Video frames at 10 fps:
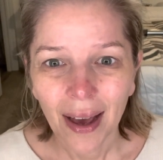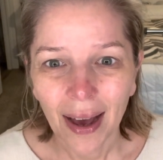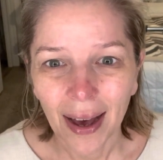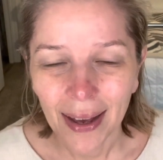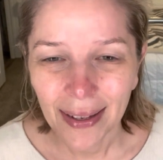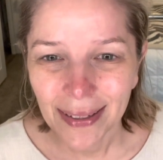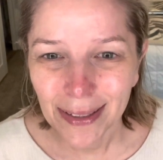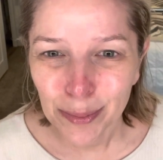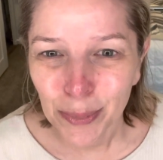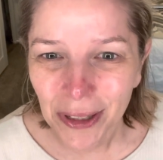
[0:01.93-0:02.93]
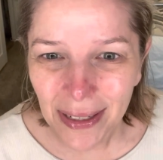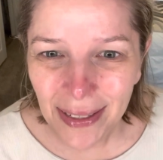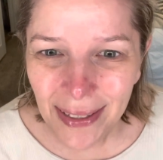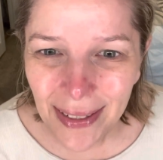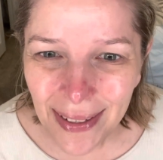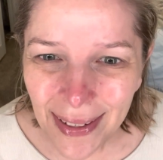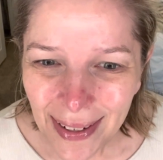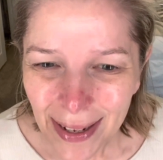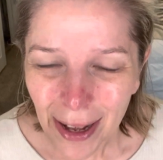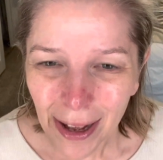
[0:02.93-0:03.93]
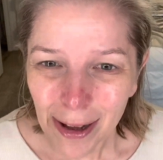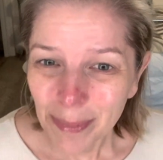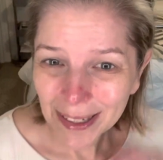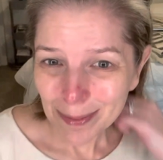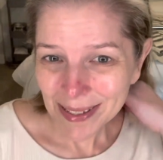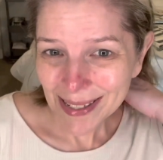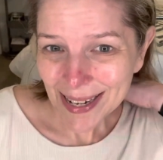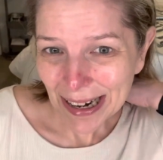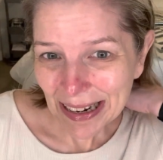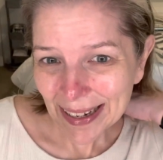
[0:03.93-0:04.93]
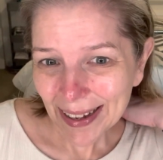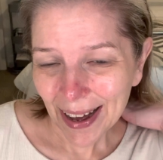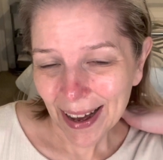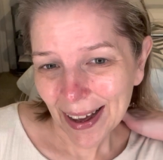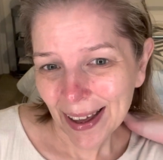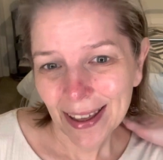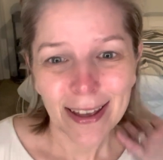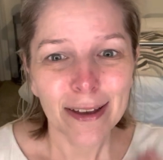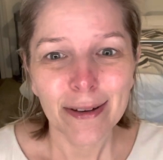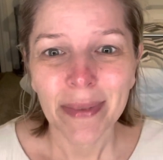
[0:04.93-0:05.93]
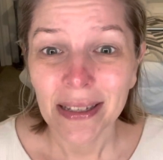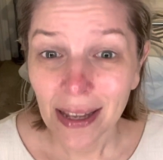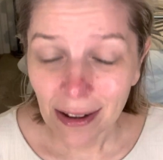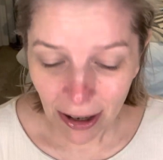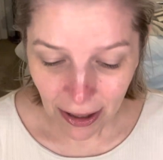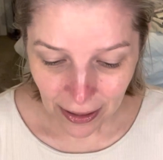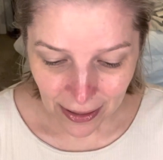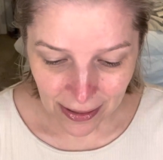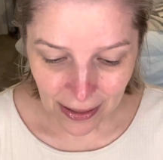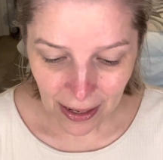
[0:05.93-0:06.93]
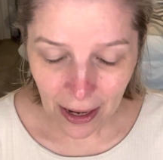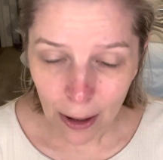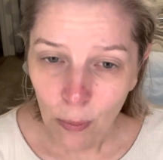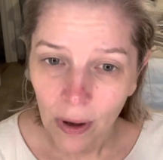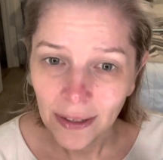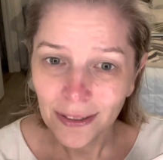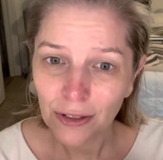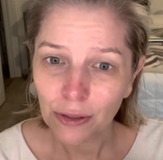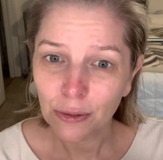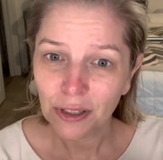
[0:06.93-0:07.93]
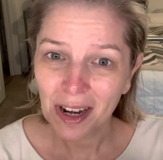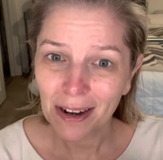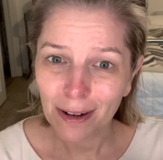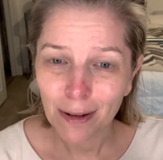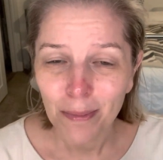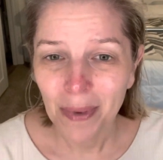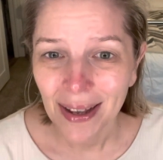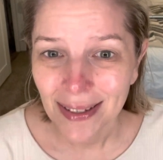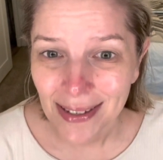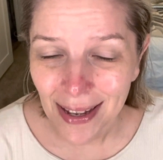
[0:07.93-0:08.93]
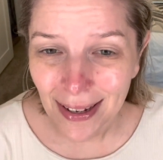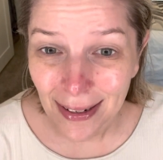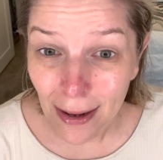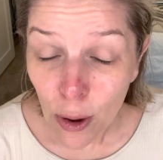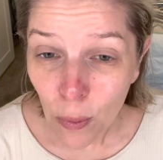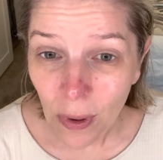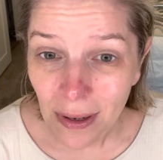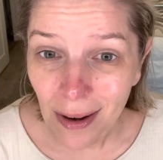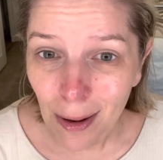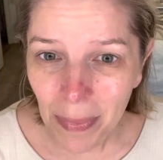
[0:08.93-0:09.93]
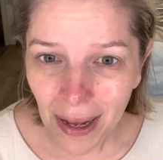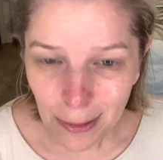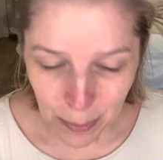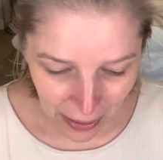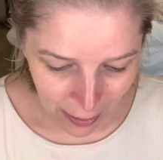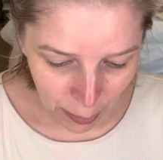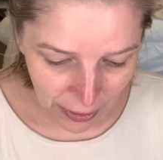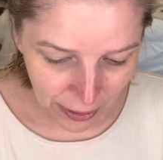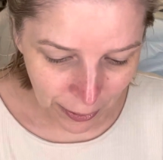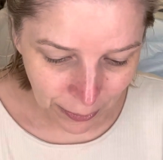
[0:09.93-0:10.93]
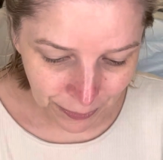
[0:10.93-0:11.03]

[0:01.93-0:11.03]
Hi, good morning. My name is Tara. I am a Saint artist and I wanted to share my Saint One Compact makeup with you.